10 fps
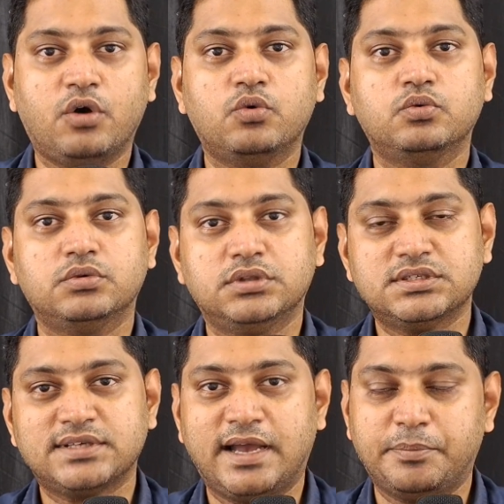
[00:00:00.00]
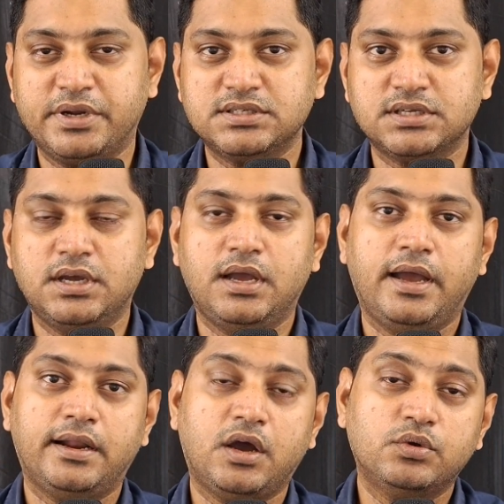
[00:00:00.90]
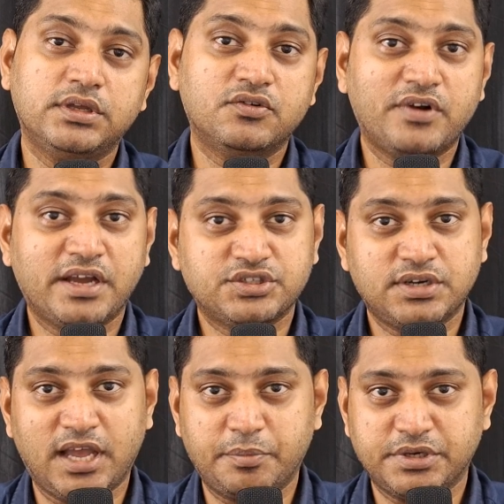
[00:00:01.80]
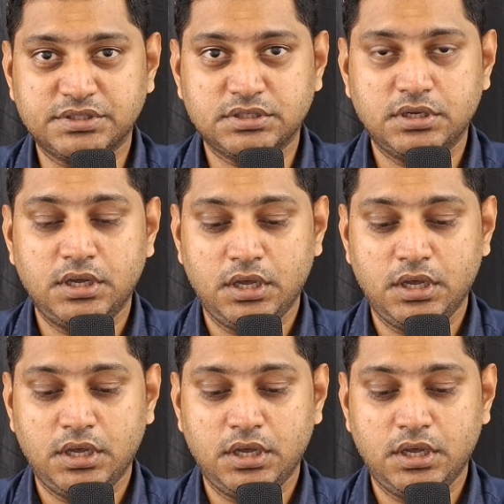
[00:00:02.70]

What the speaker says: how this happens and how the interaction happens.